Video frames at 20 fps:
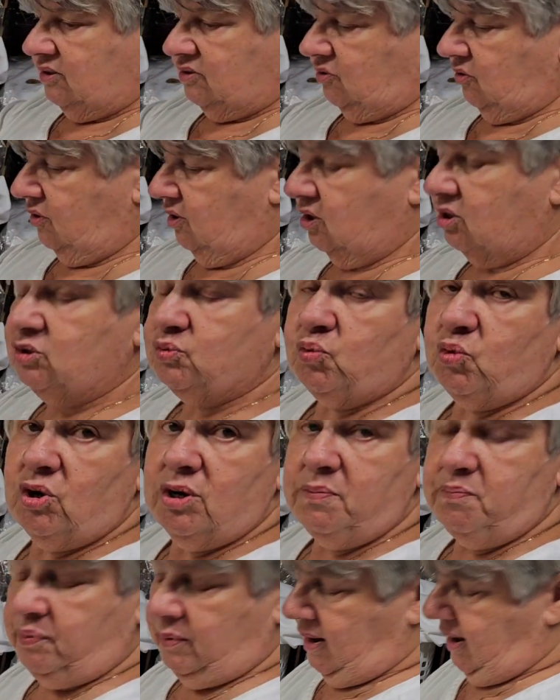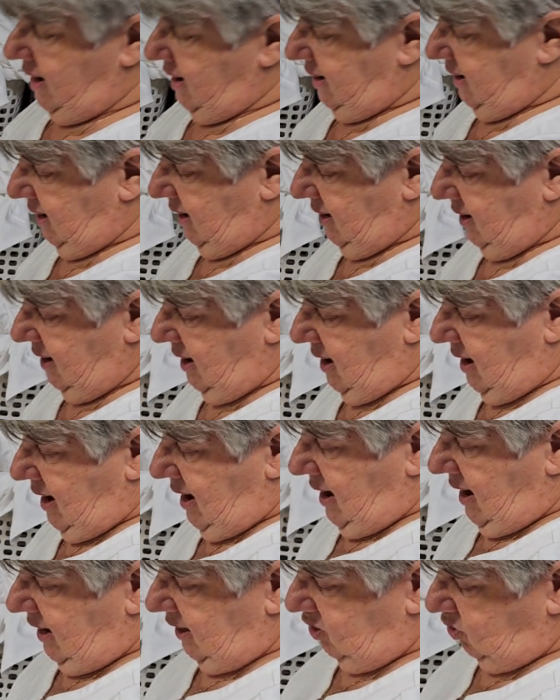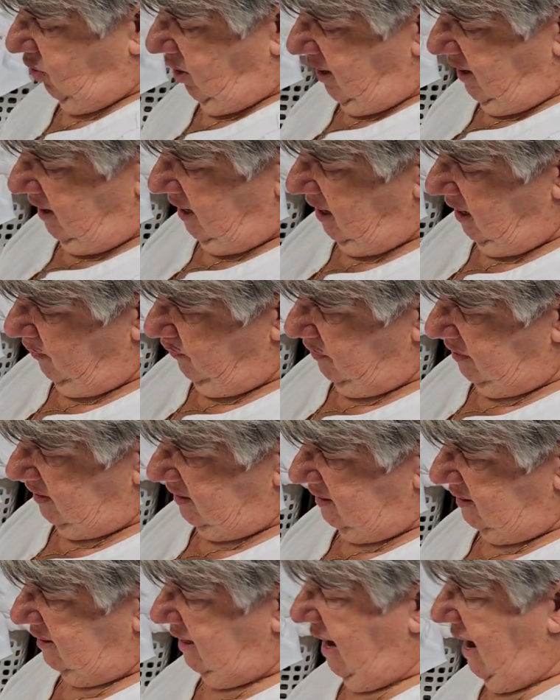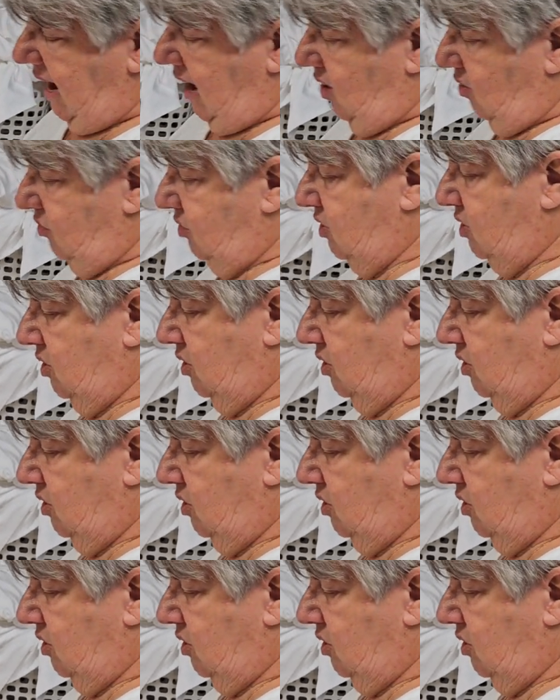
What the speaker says: So there's one blanket. I try to keep this down,